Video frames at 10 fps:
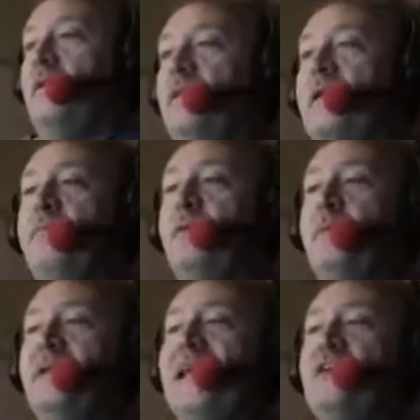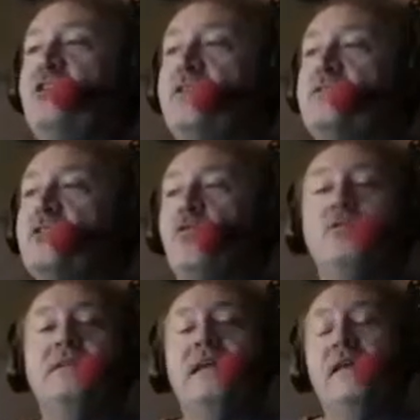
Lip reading: The implementation of school